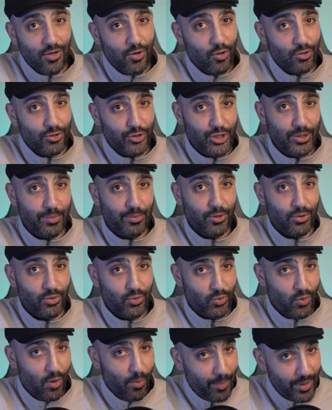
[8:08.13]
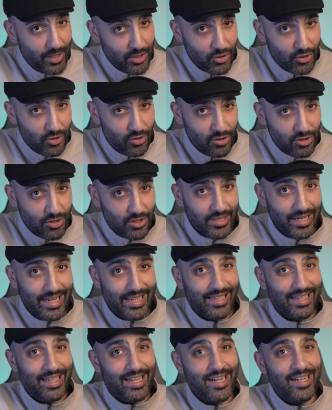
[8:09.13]
contribute to open source,
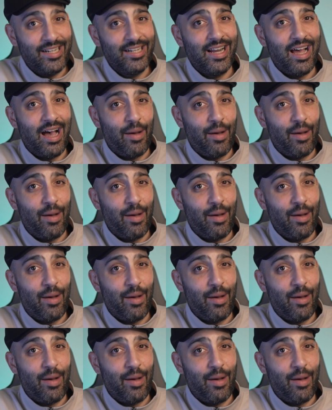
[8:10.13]
and learn